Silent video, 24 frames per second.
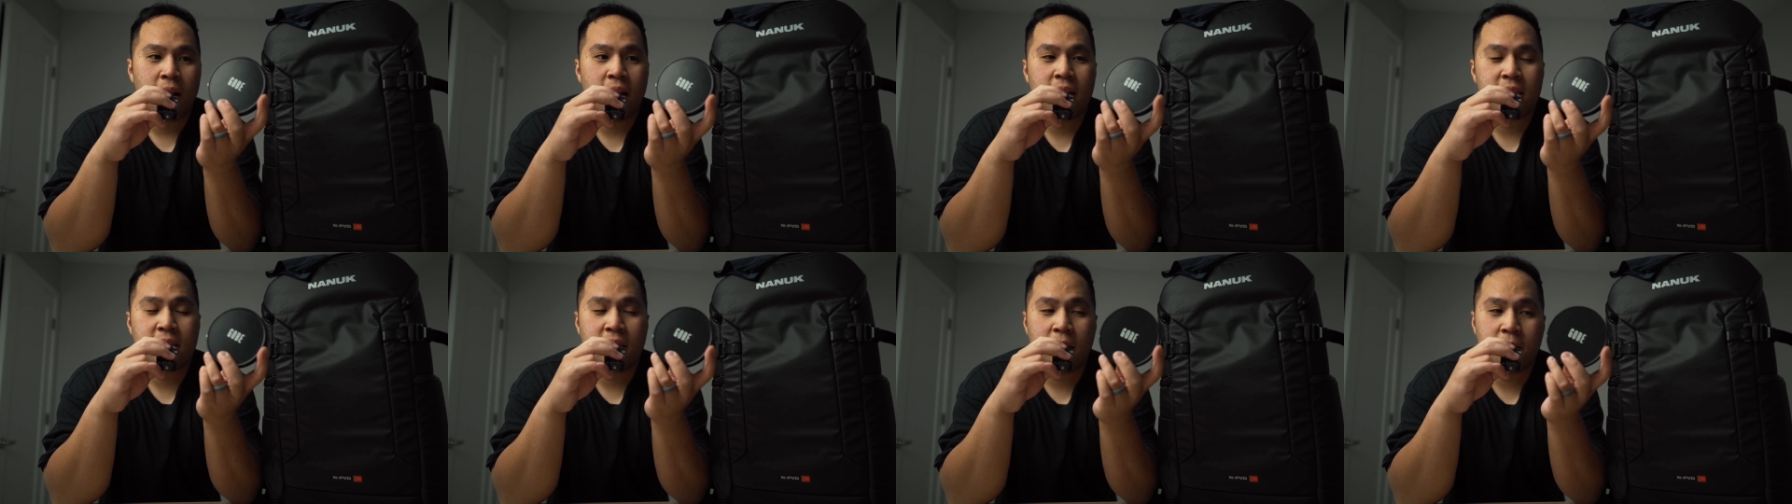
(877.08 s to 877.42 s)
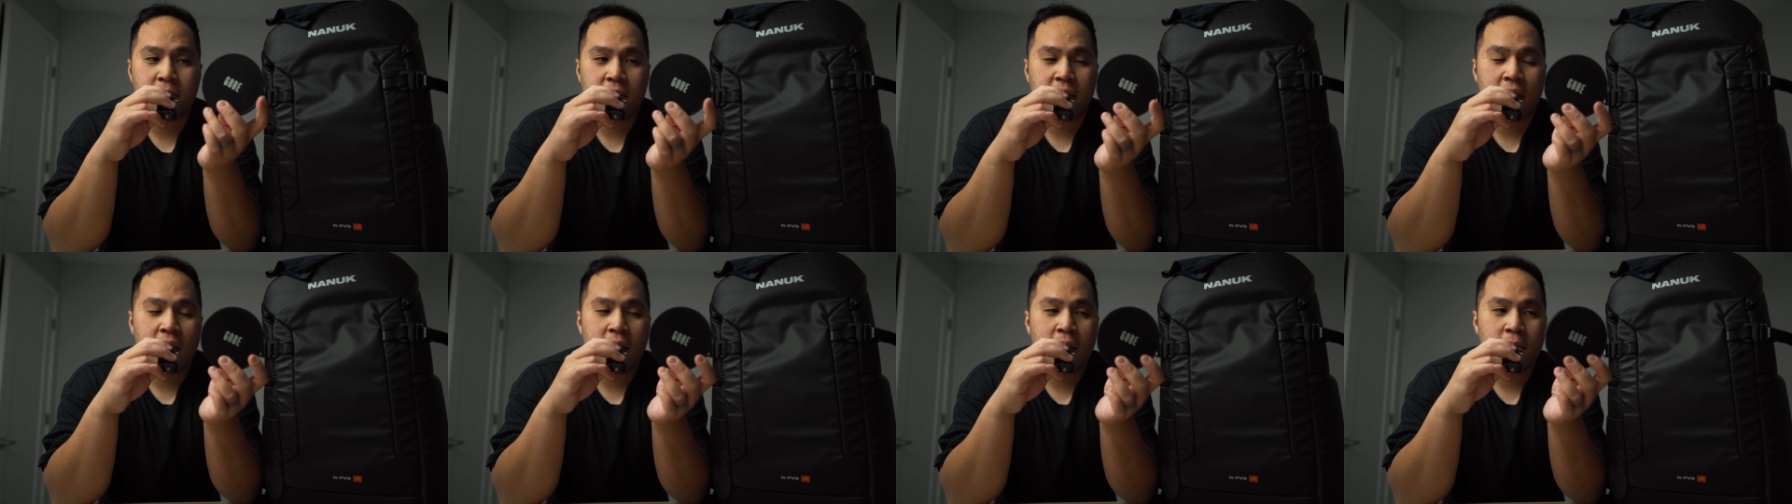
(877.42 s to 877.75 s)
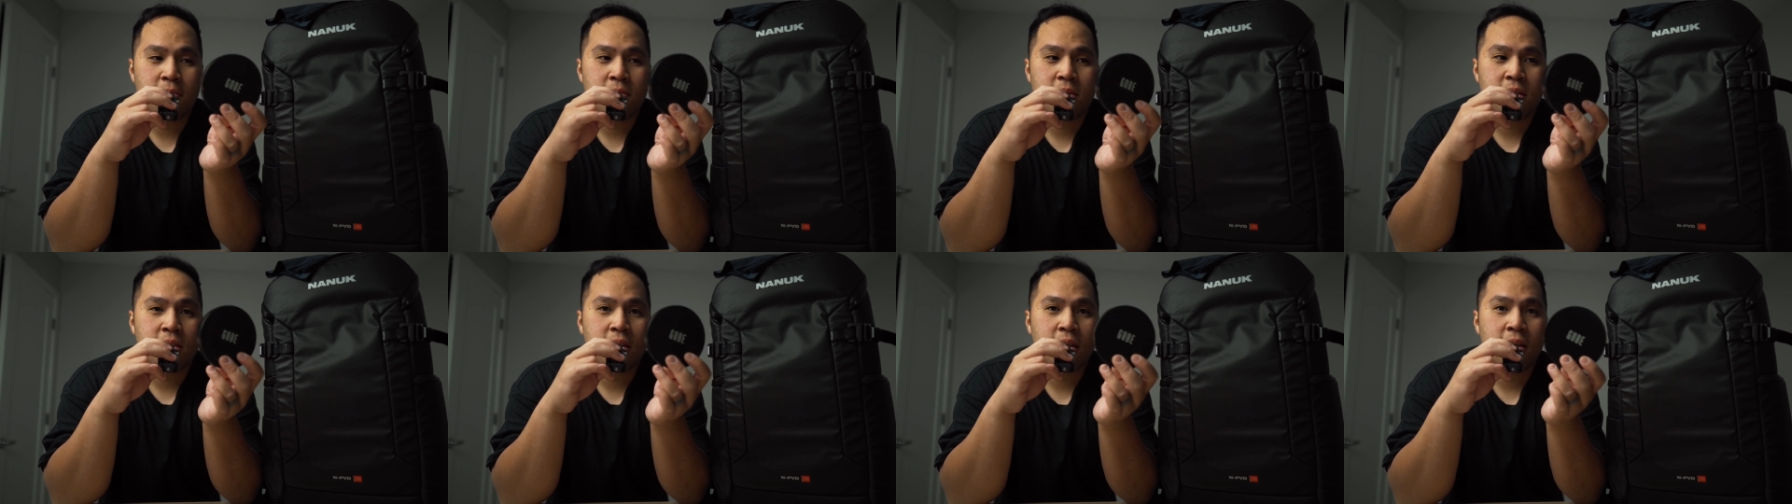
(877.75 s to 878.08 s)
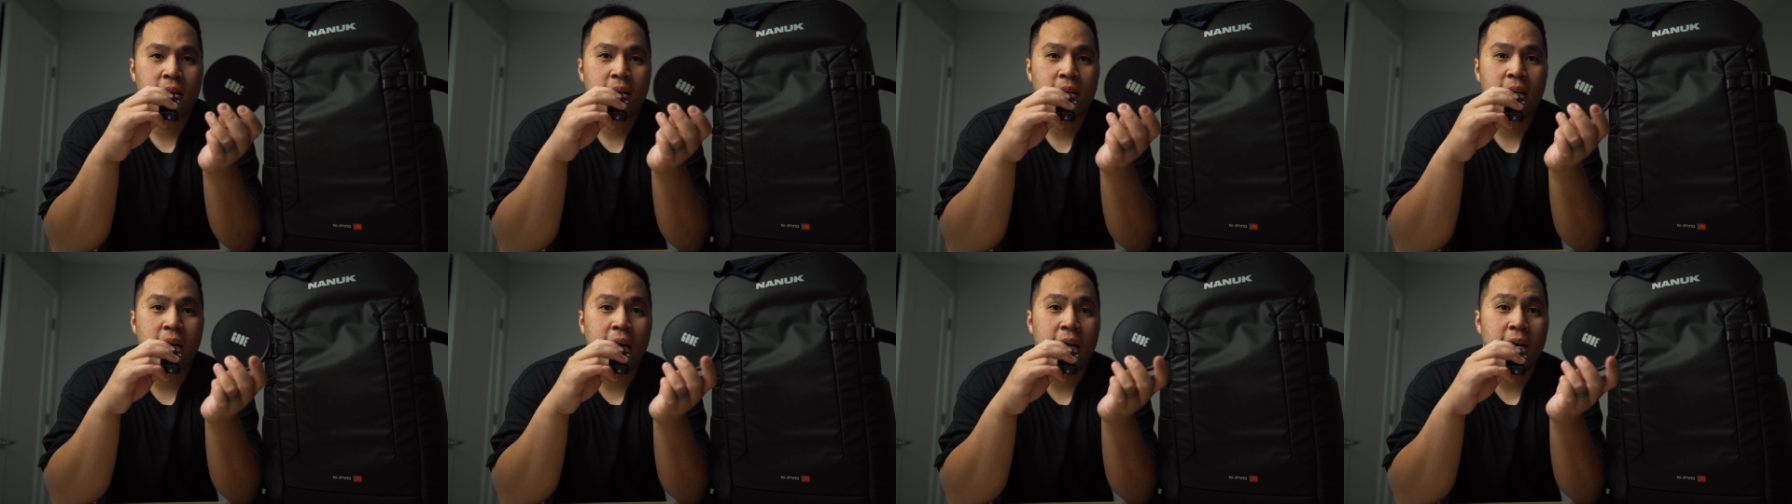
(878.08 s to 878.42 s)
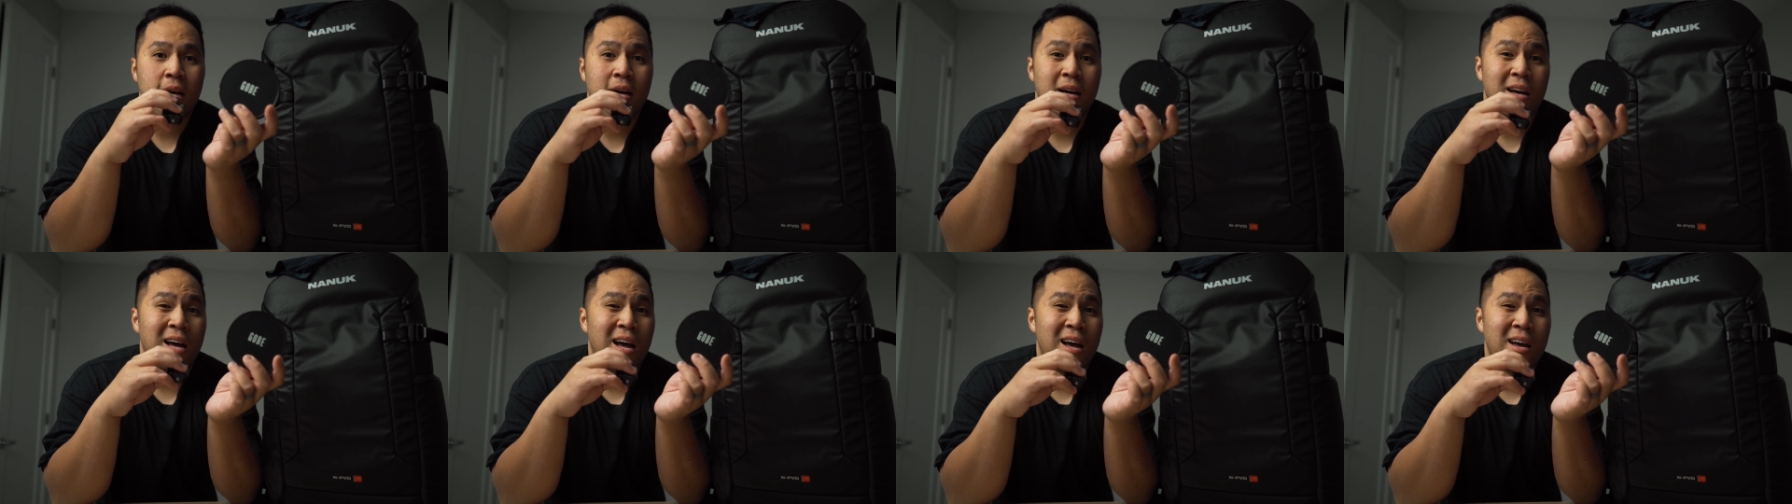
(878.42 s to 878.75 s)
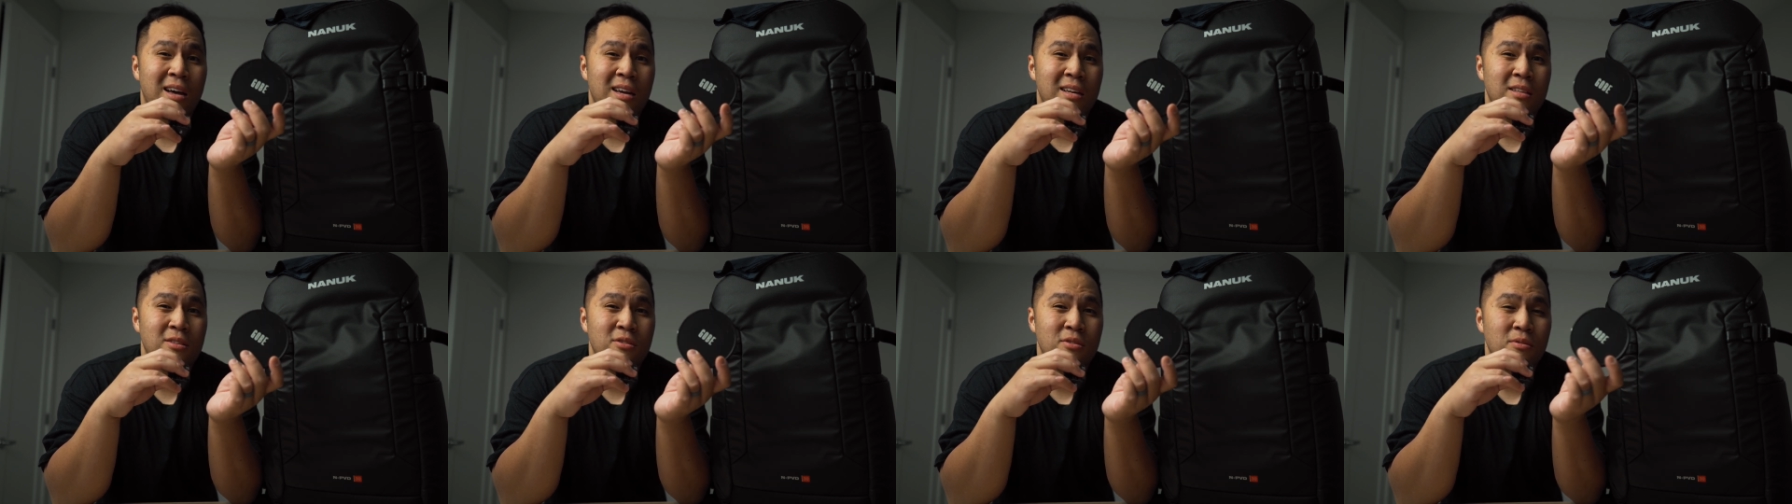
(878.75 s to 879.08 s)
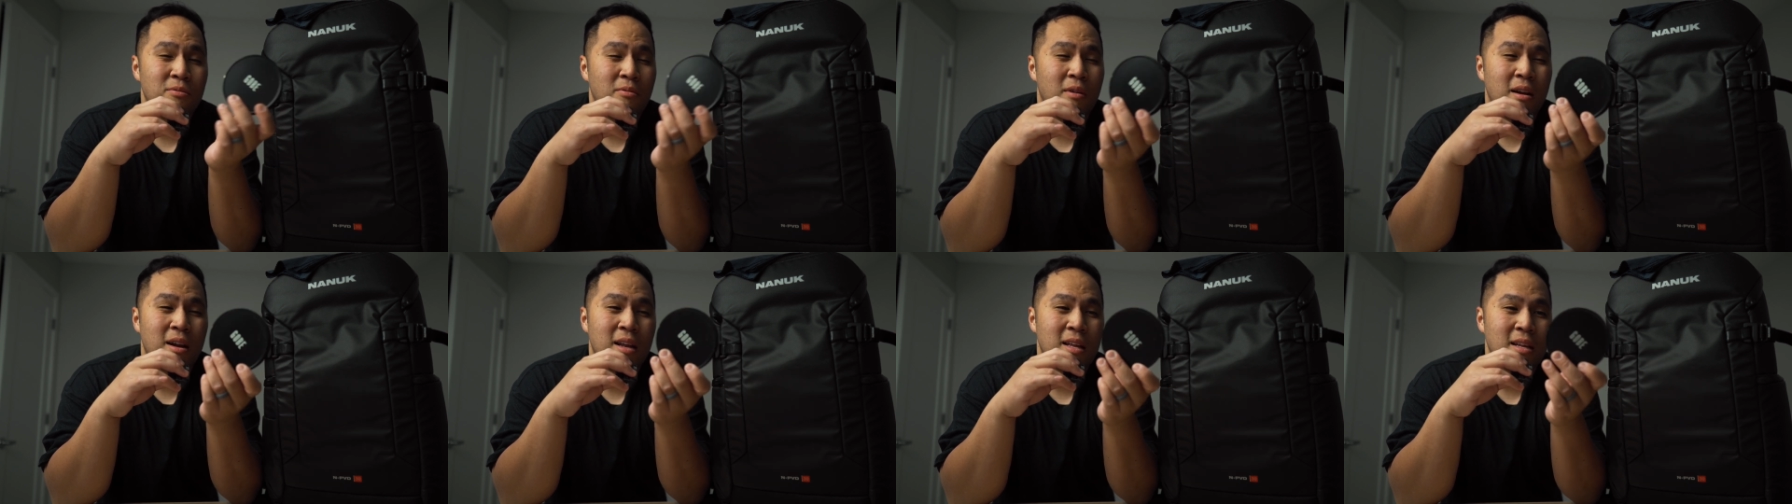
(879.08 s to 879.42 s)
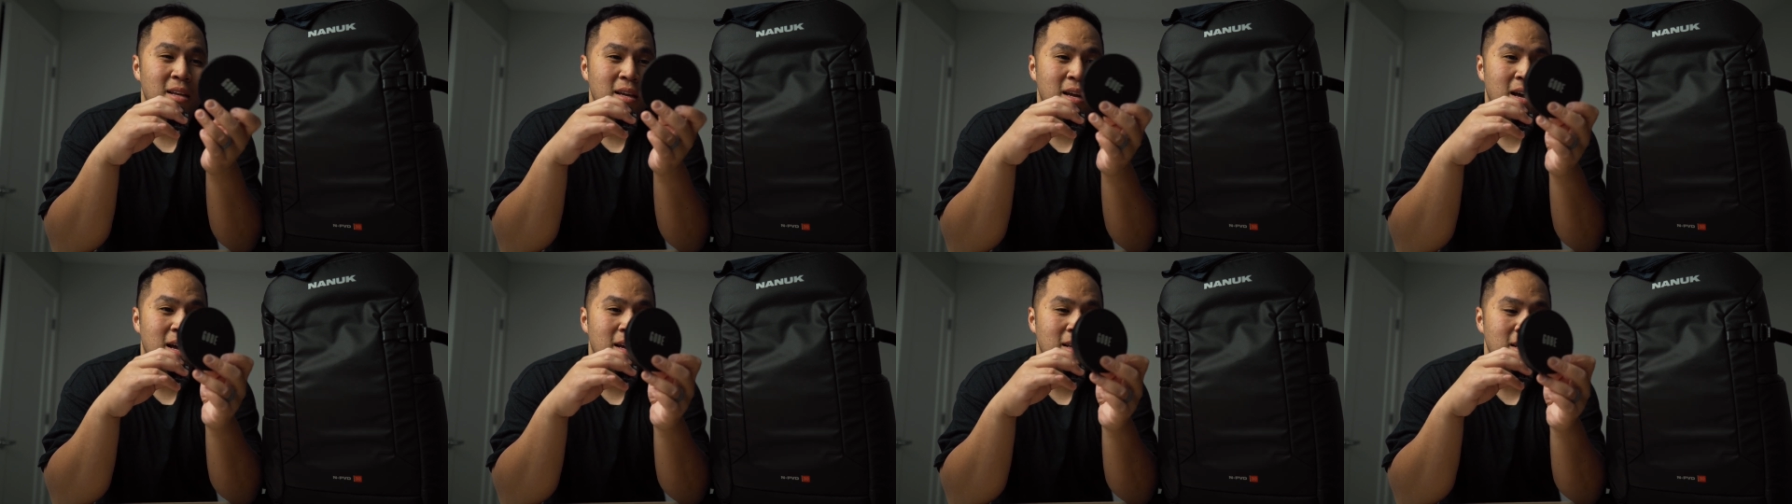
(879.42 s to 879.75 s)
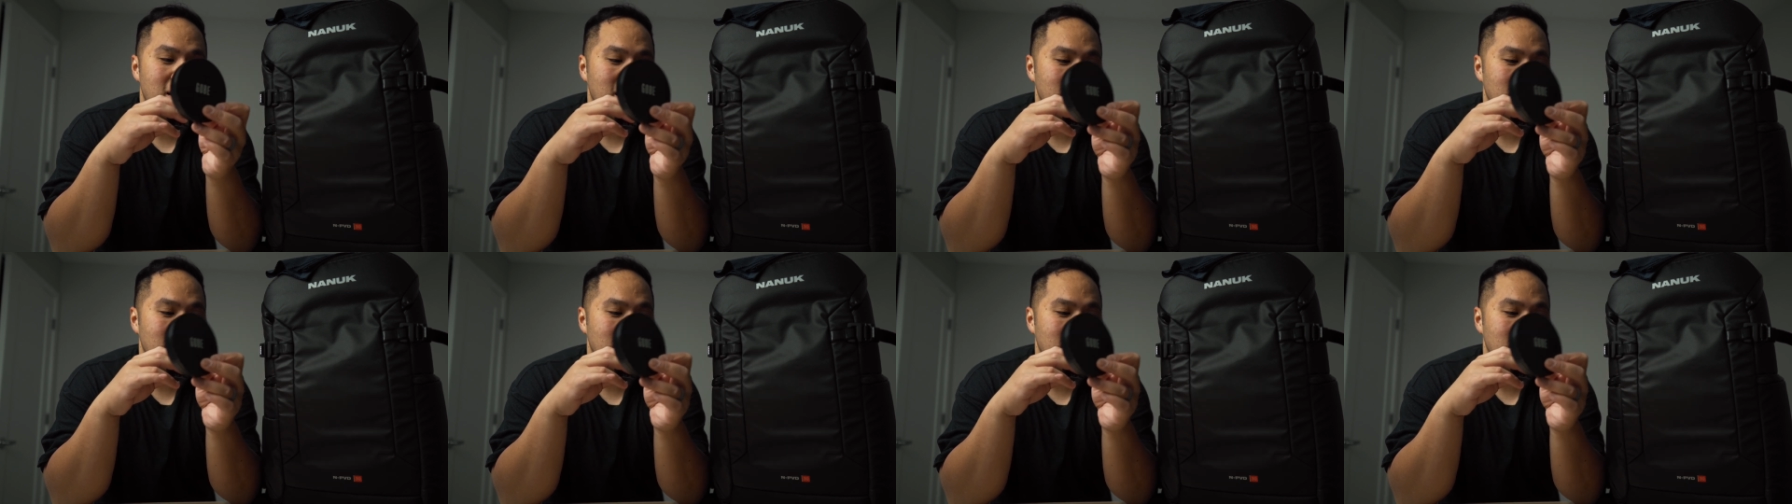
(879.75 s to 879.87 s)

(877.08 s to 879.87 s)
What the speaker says: sometimes I do run and gun,